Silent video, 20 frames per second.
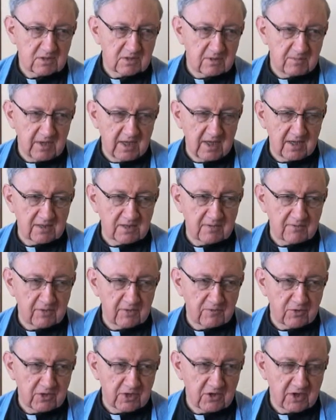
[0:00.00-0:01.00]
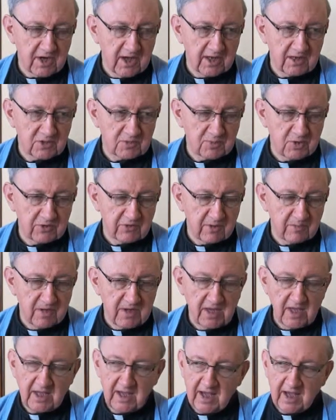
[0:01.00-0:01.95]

demands of a four-year college program.